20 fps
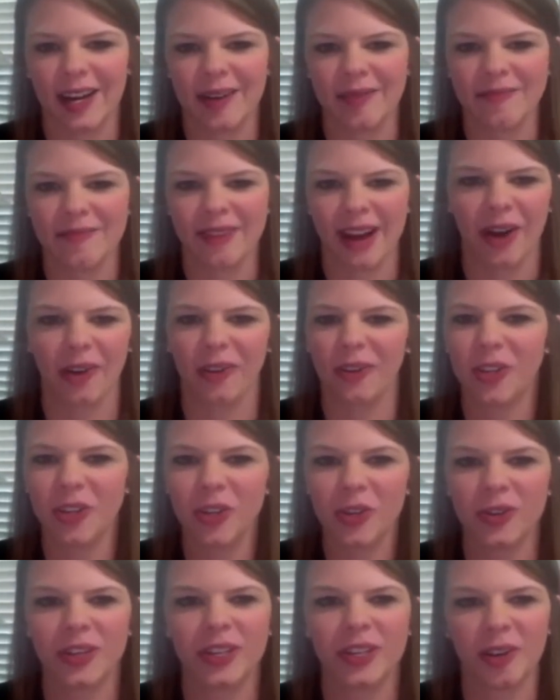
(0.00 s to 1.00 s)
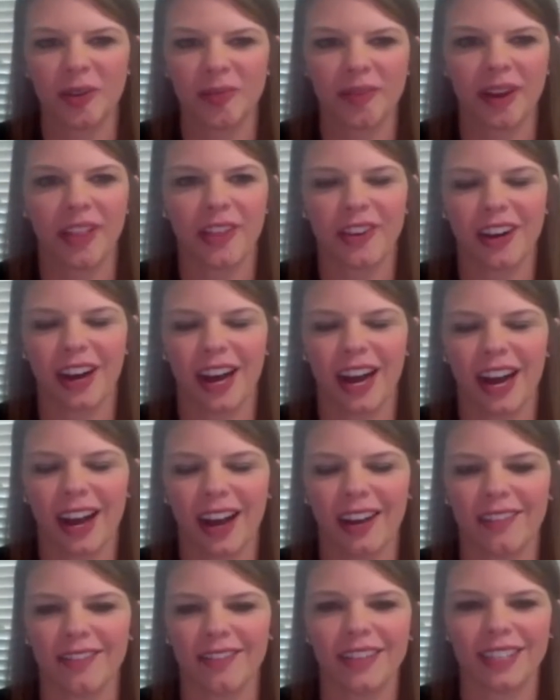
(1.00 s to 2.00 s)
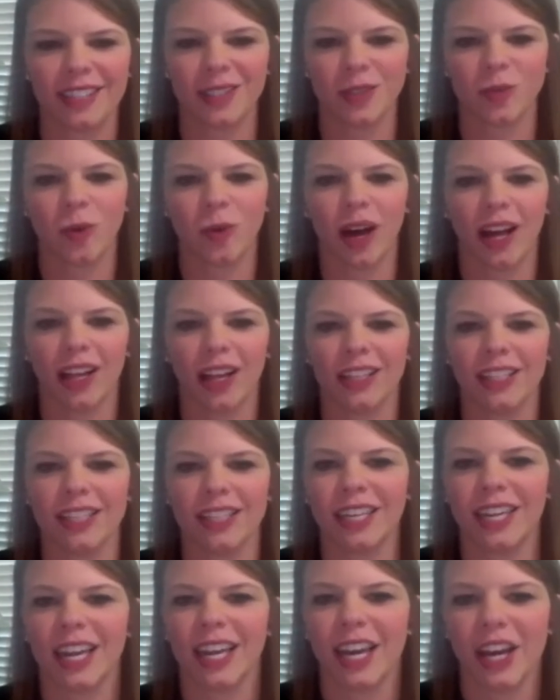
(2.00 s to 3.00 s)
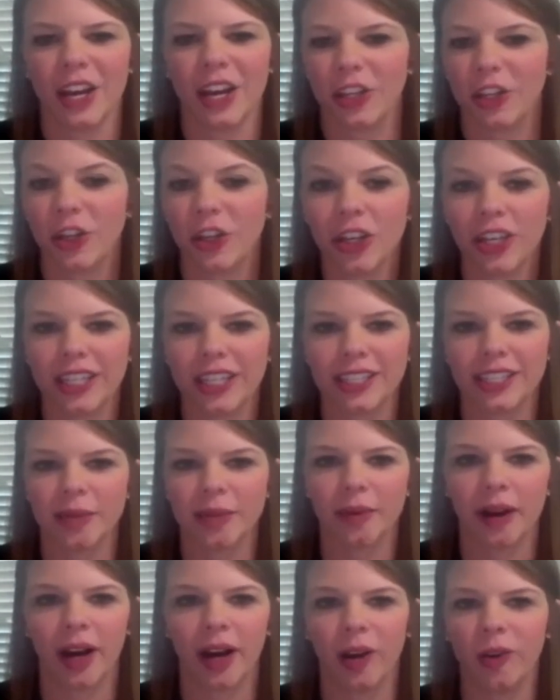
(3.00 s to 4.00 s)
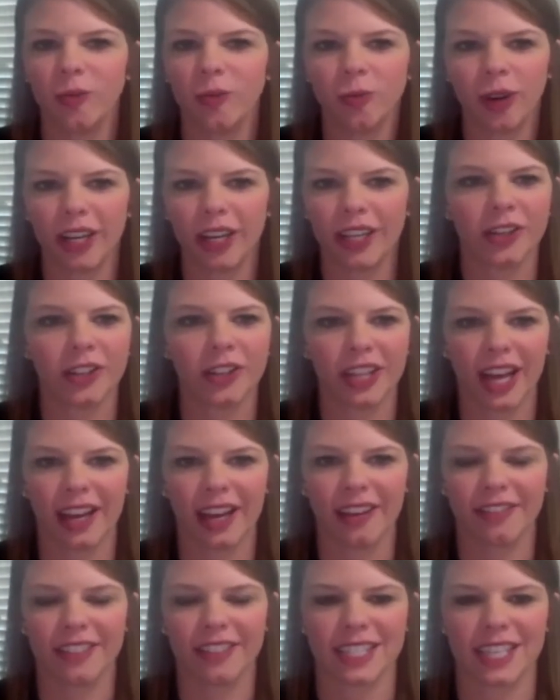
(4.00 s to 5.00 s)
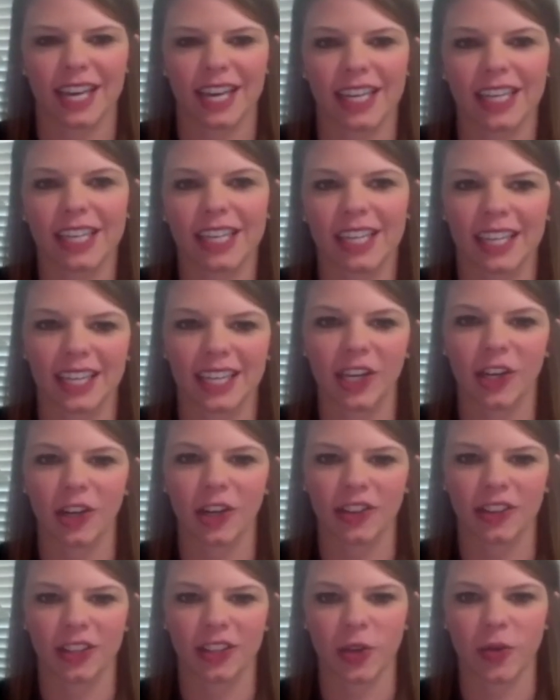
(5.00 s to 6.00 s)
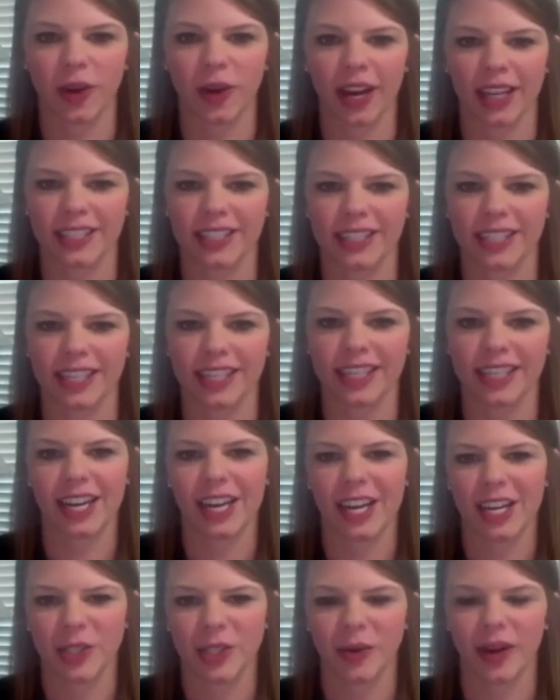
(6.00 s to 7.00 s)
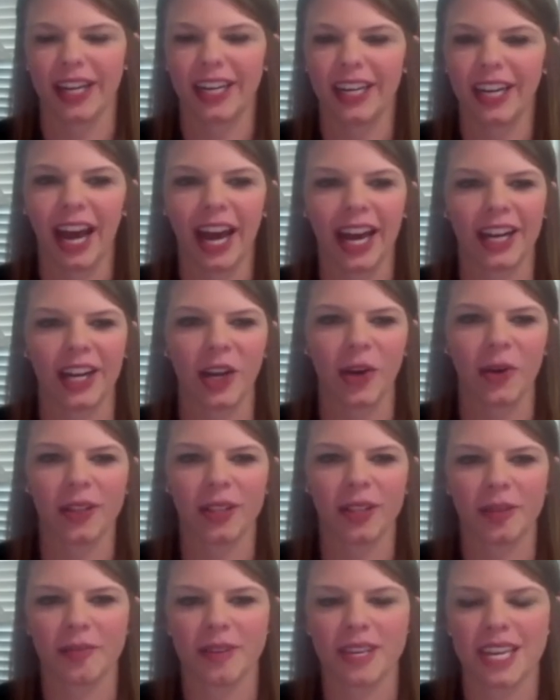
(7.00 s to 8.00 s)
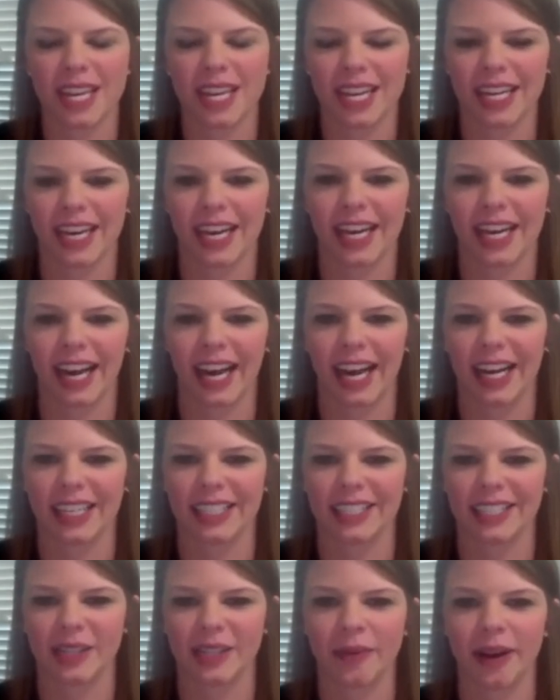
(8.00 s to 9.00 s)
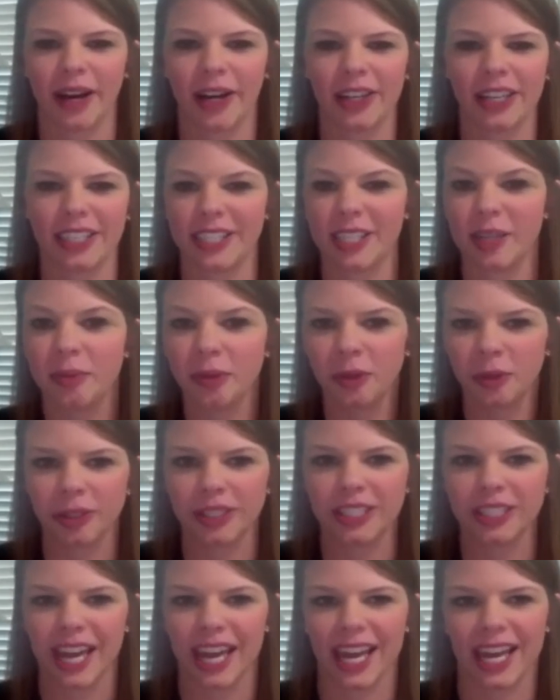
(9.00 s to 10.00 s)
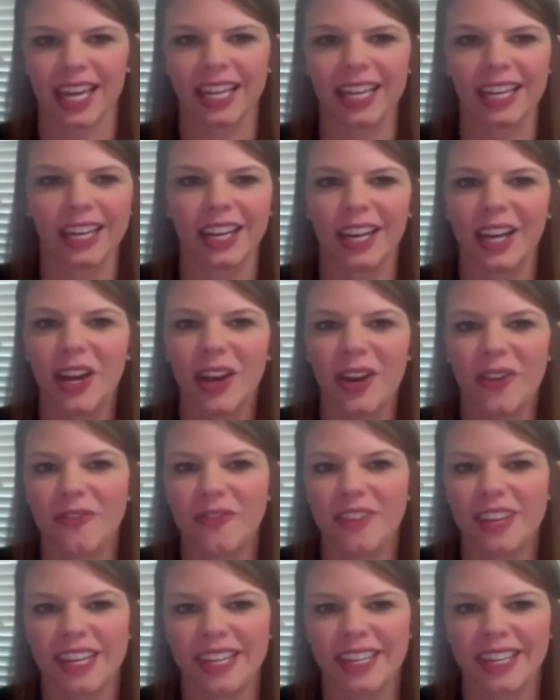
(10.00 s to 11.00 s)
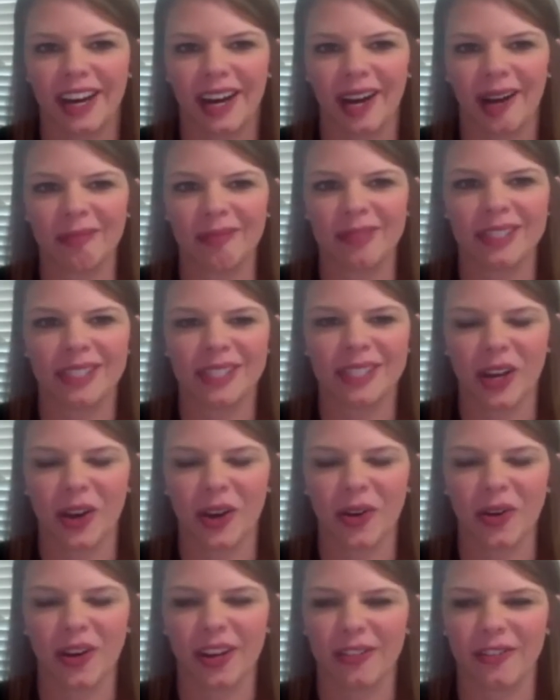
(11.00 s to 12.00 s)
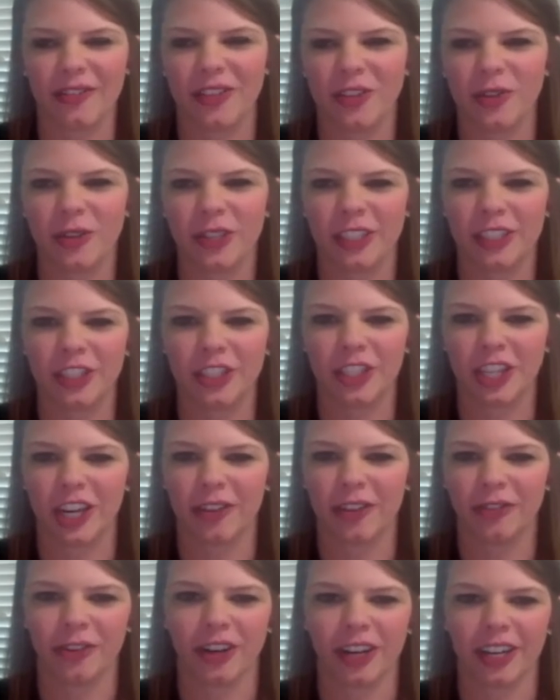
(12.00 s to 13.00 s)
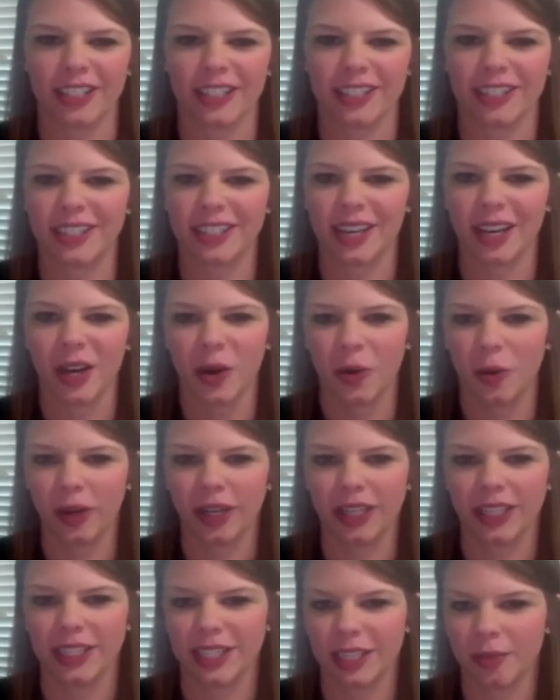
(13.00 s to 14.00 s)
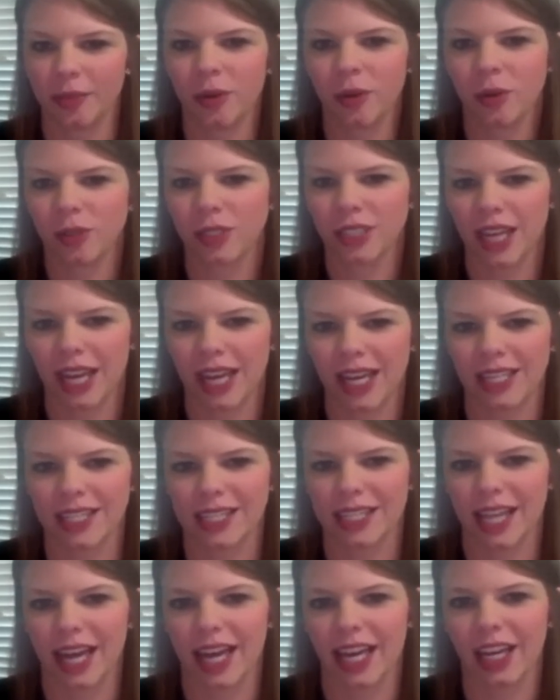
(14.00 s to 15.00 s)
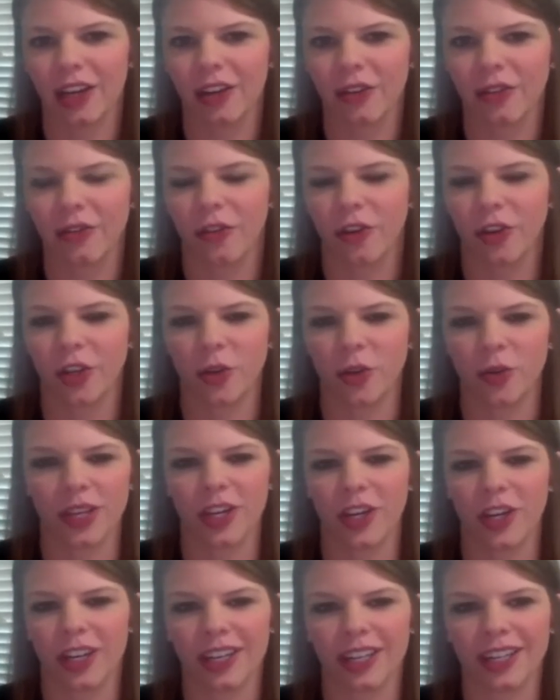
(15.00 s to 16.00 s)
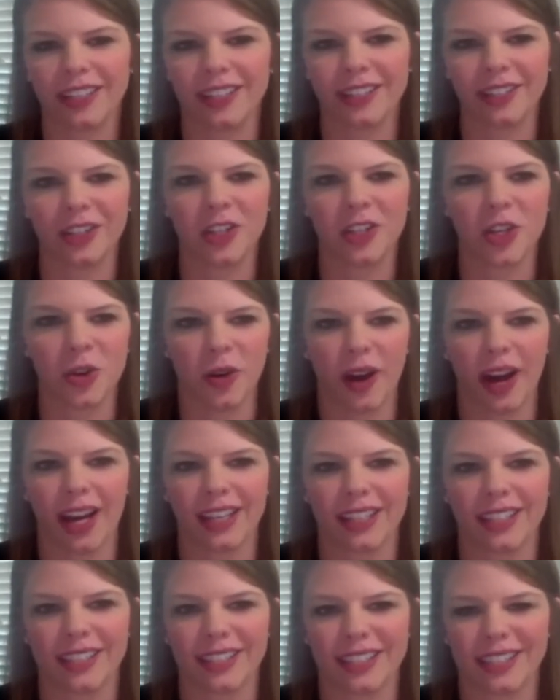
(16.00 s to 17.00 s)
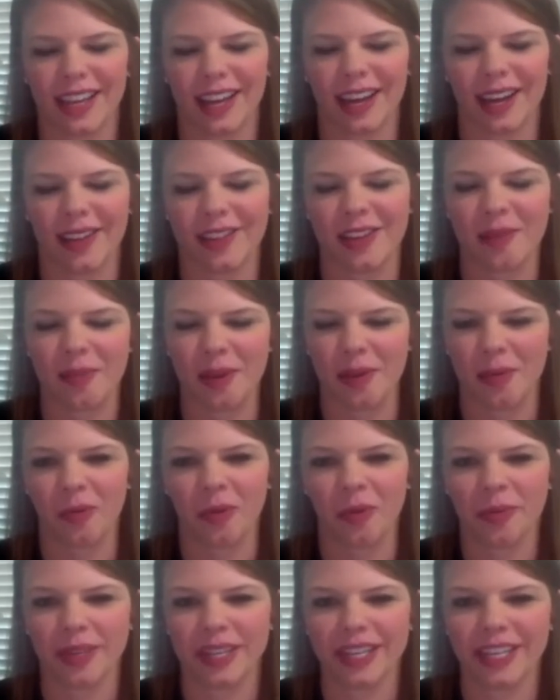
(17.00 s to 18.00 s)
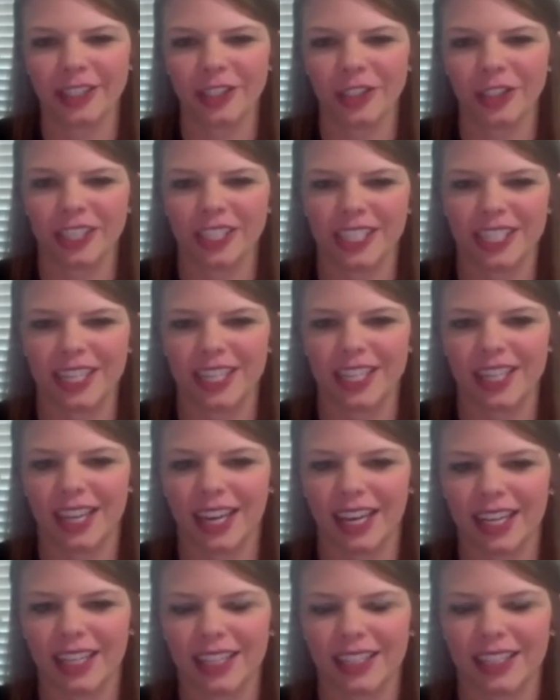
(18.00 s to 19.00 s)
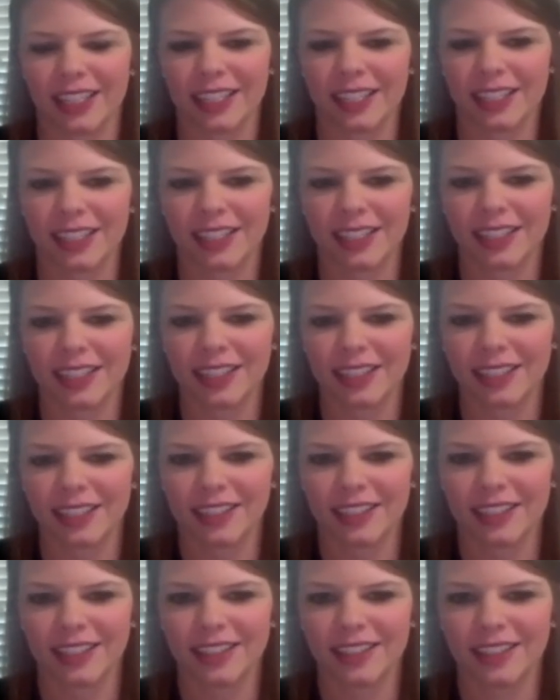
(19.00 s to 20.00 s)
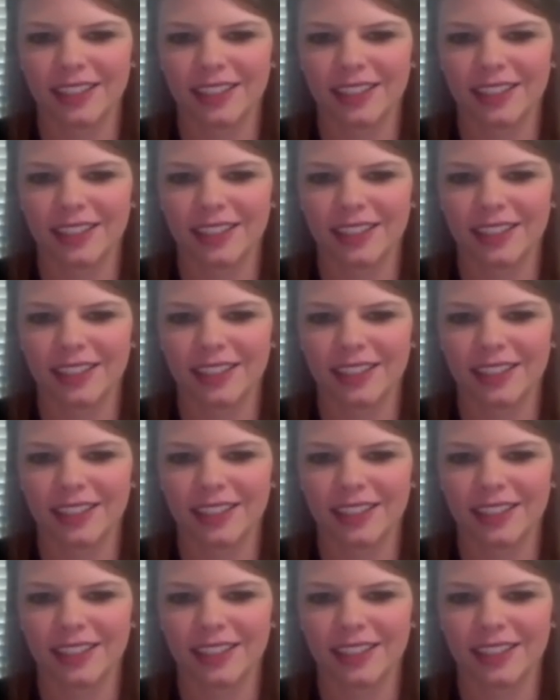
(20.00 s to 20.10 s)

how you and your mother have as well, and curious about what your life is like here in the US. And so I know at the beginning I asked about a typical day in Vietnam. So if you could share for us what a typical day is like for you here in the US, I think people would be interested in that.